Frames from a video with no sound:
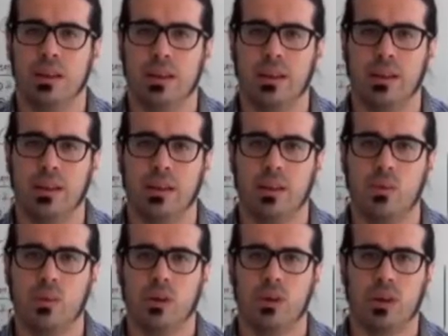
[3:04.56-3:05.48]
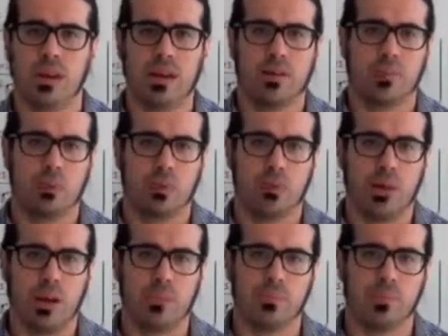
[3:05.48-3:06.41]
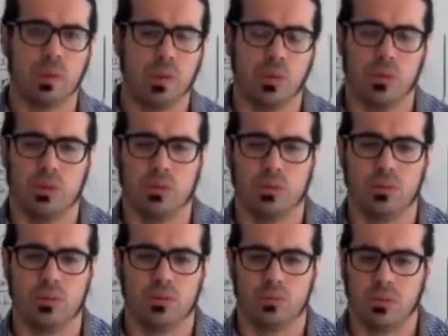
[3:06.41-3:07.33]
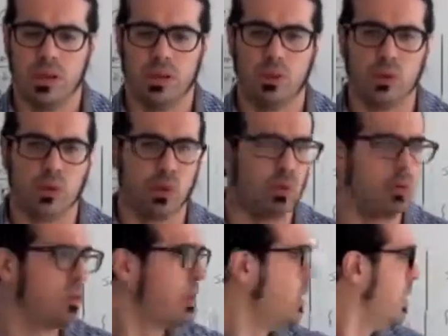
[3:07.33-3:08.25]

IDE where you can program your code,